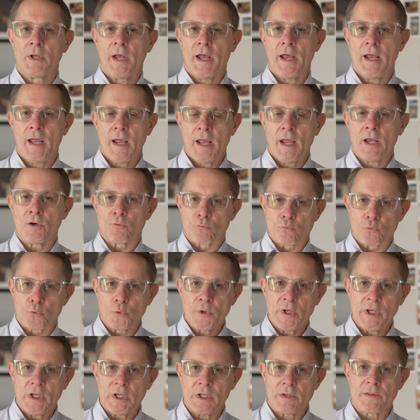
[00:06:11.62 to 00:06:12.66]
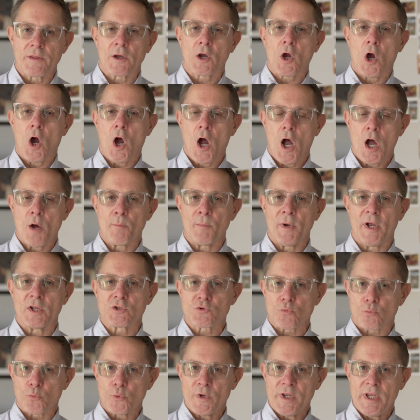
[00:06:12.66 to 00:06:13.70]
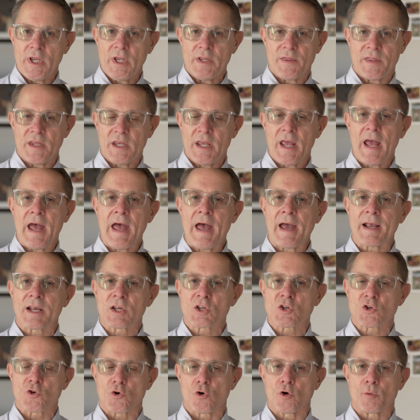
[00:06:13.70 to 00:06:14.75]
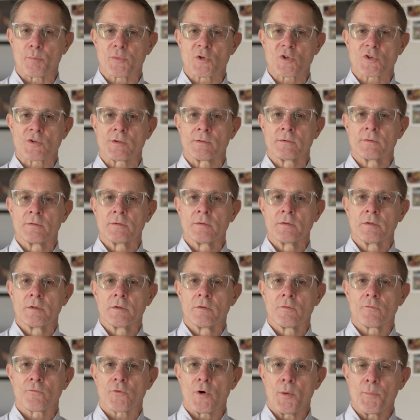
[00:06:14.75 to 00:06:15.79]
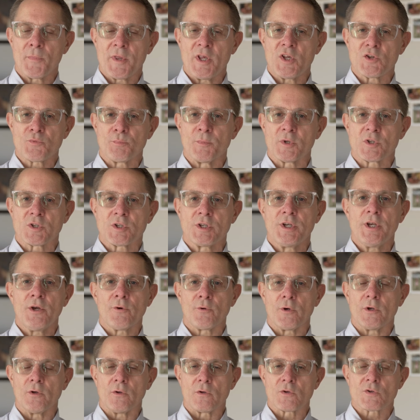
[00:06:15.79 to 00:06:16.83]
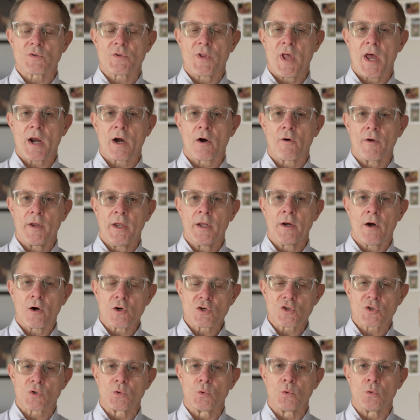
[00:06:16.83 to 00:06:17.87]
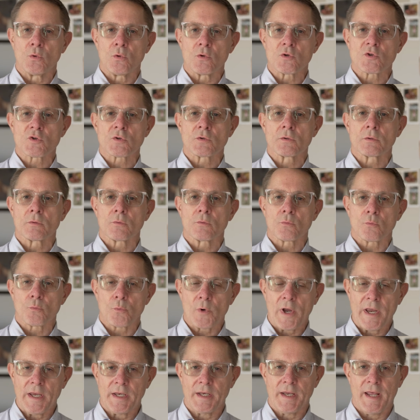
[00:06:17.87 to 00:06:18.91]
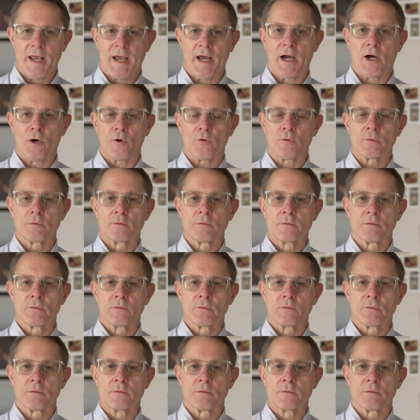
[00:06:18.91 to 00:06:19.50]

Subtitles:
And read the comments, read the excerpts from these materials that are in our schools right now.